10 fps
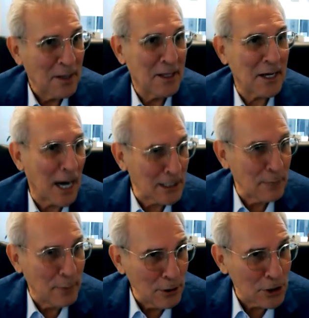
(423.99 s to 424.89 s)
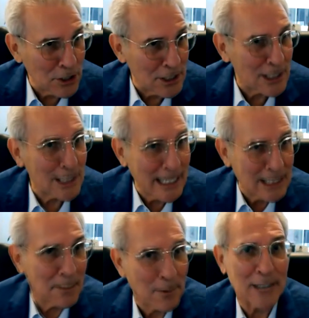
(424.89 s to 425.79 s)
The contributions led to
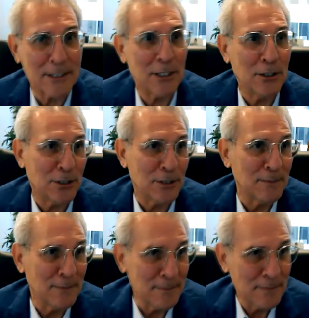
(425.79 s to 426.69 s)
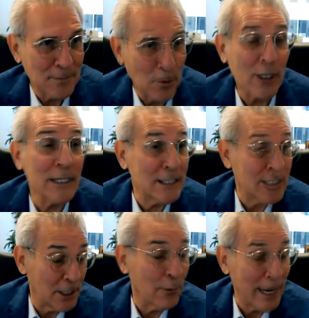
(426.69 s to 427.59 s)
the prosecution, or at least to
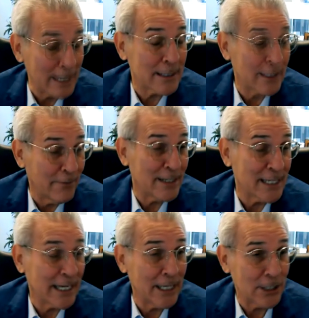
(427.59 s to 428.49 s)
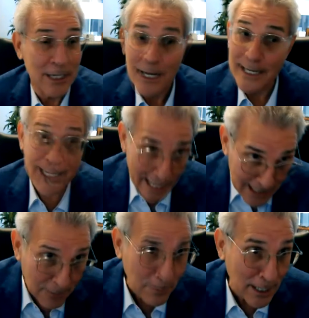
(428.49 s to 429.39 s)
the arrest, the investigation, not to
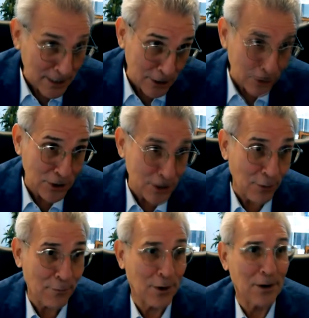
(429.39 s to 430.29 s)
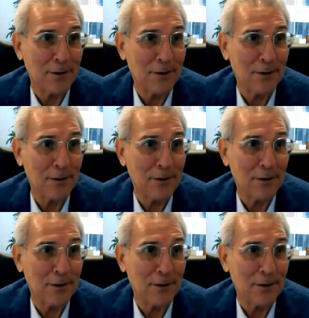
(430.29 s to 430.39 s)
the prosecution so far.